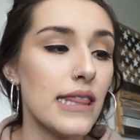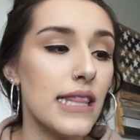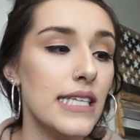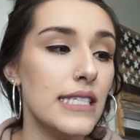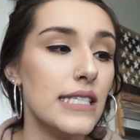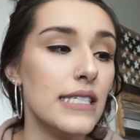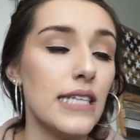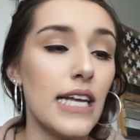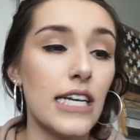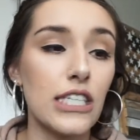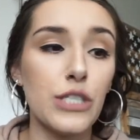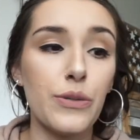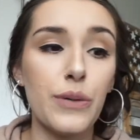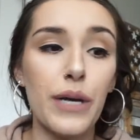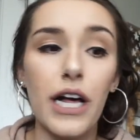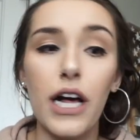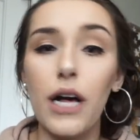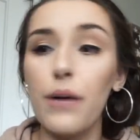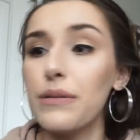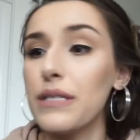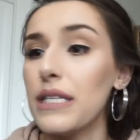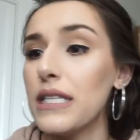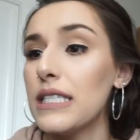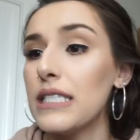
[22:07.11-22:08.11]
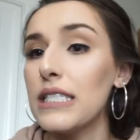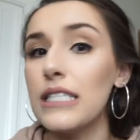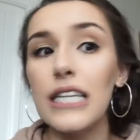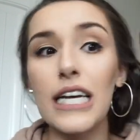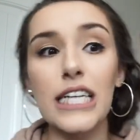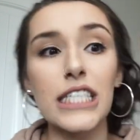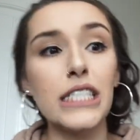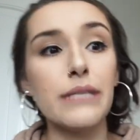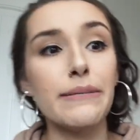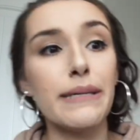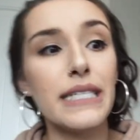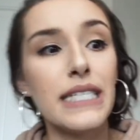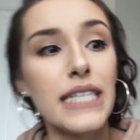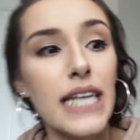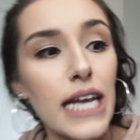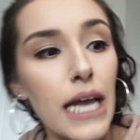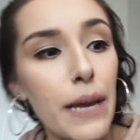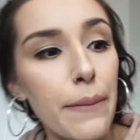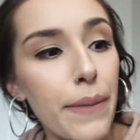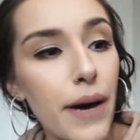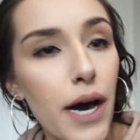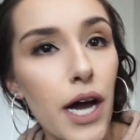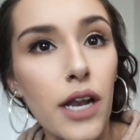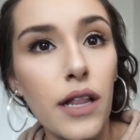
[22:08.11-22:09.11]
this is actually what helps and this is actually my
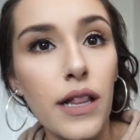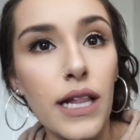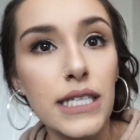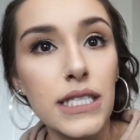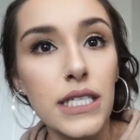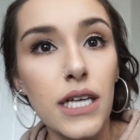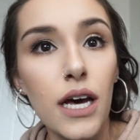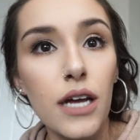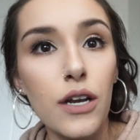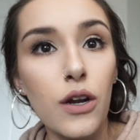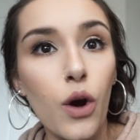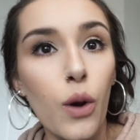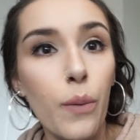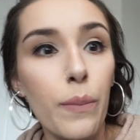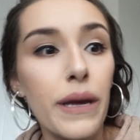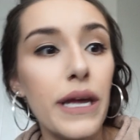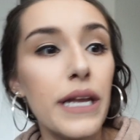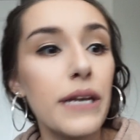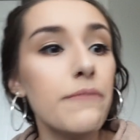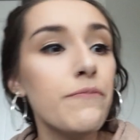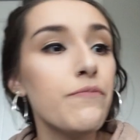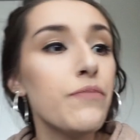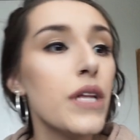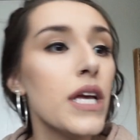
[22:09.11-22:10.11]
second bottle that's unopened